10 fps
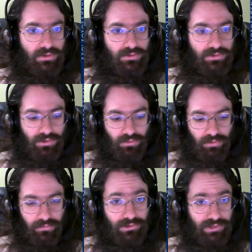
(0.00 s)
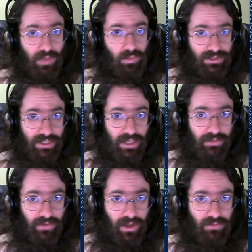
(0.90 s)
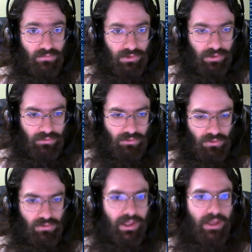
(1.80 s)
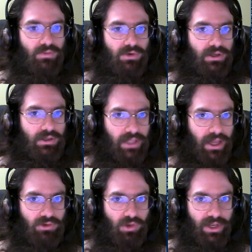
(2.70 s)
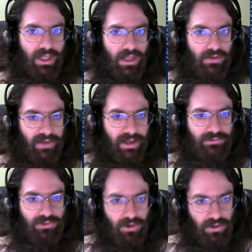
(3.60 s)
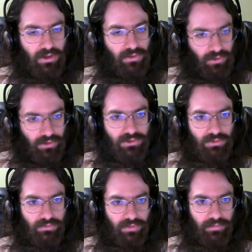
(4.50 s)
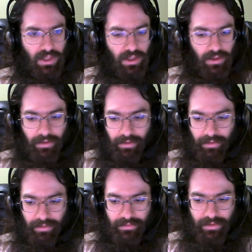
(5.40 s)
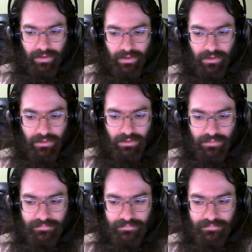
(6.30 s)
So the first time we see 85, we're going to go, okay, we're going to count how many 85s there are. There are 2 of them. And then